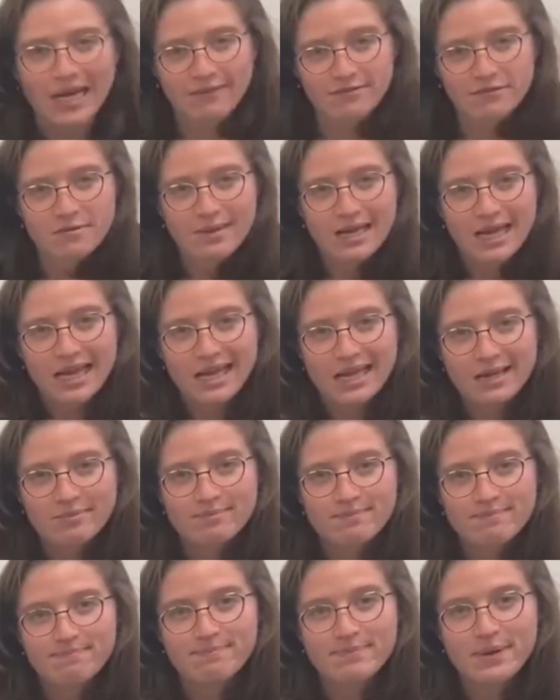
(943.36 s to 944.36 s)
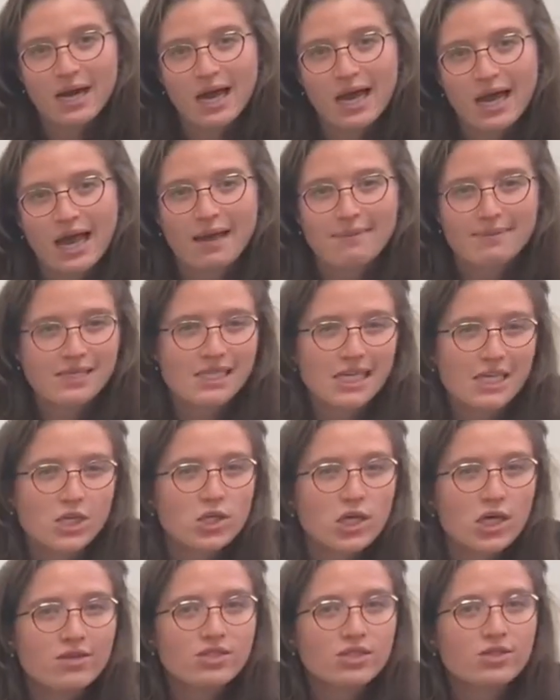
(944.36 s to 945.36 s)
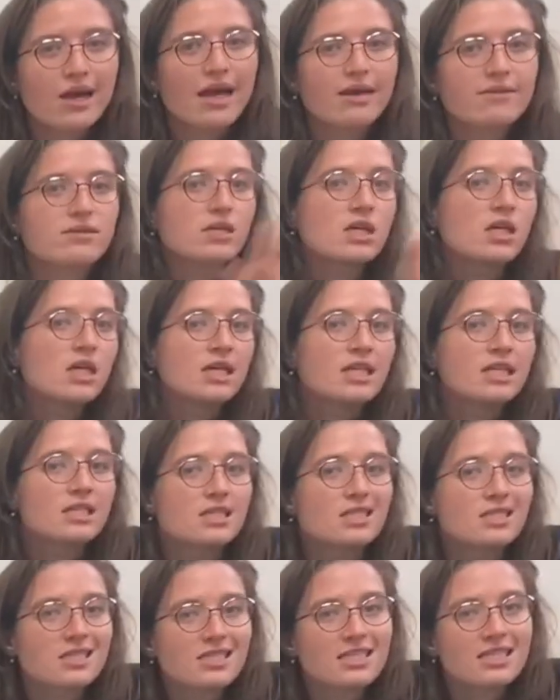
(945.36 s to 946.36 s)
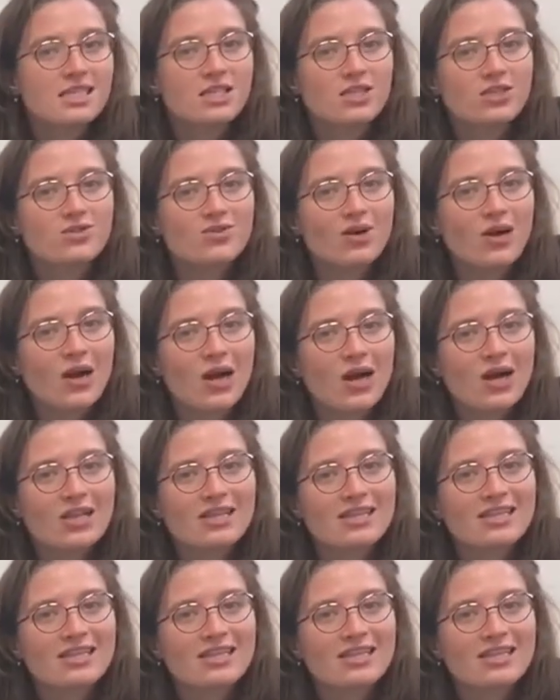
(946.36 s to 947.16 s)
for mine, but I'm gonna let you go, so I will see you all